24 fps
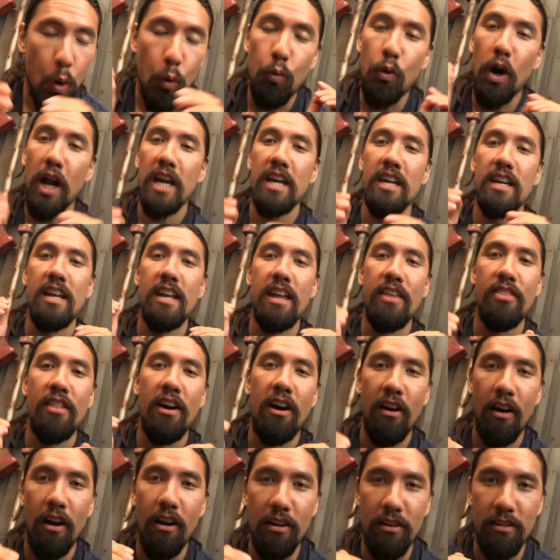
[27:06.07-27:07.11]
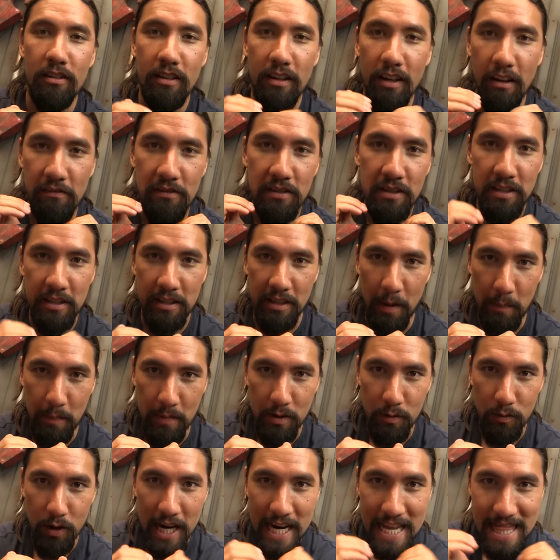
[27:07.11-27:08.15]
right in the heart of
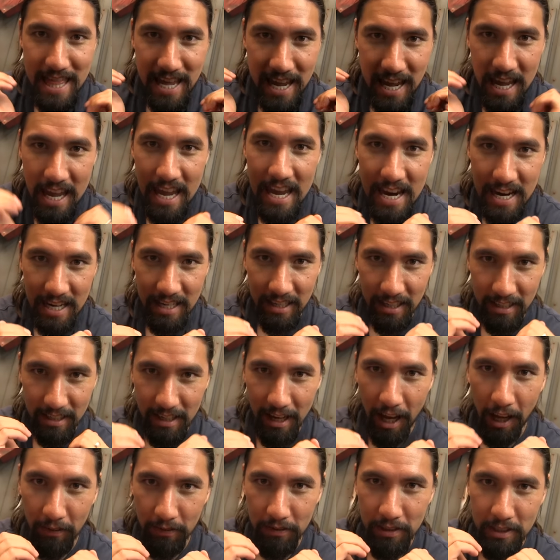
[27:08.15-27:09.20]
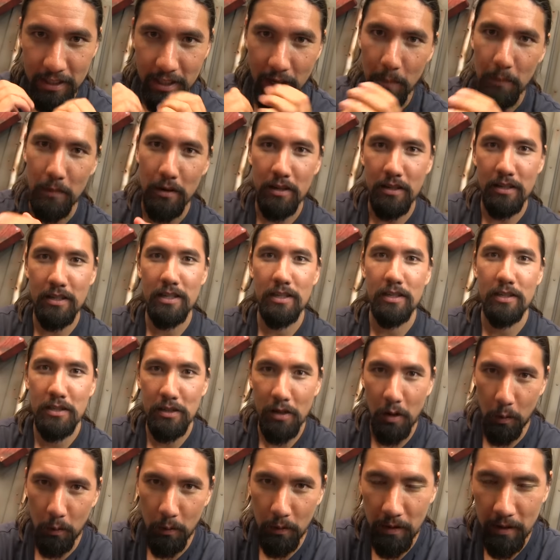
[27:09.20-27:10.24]
summer, right in the heat of summer.
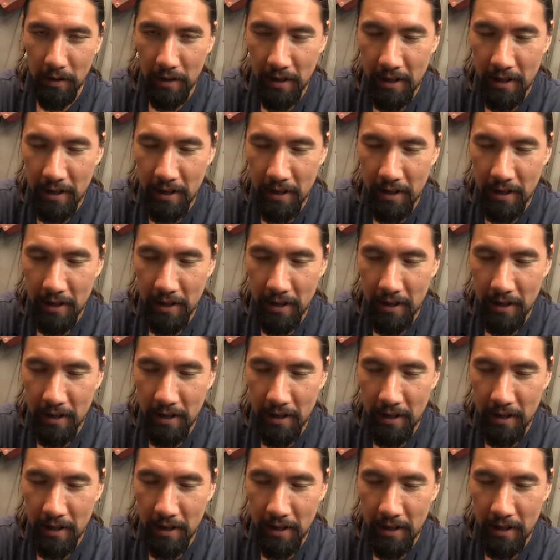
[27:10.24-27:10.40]
So